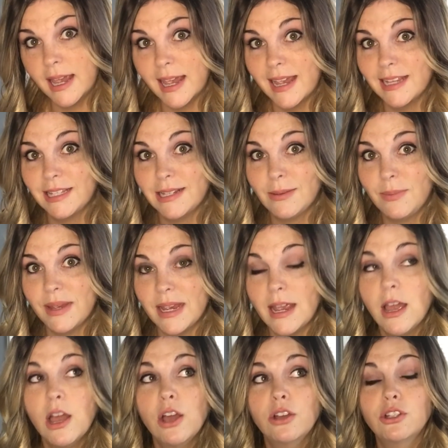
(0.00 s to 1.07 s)
it to be
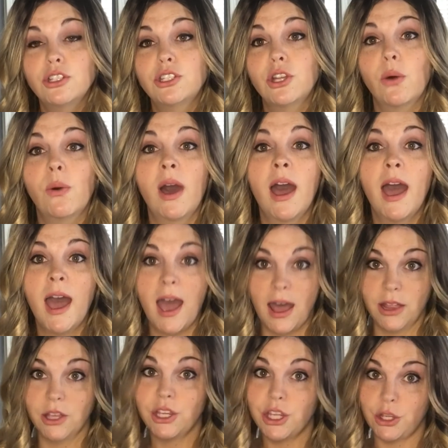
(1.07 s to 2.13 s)
so
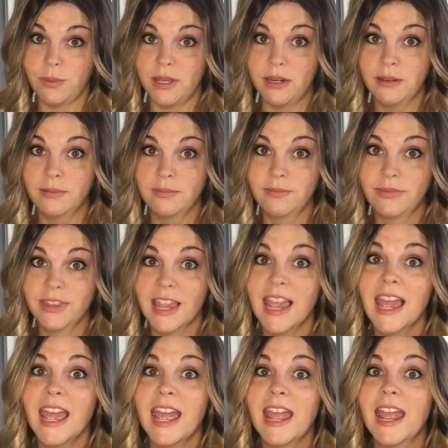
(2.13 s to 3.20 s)
hella humid
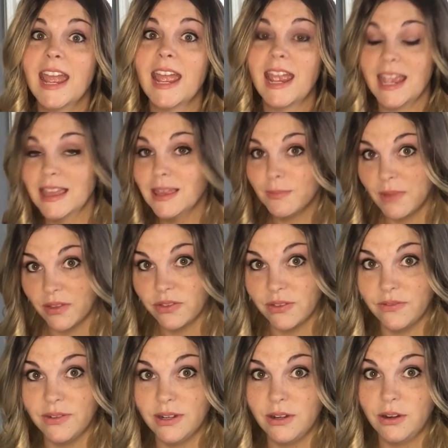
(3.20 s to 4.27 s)
in the month of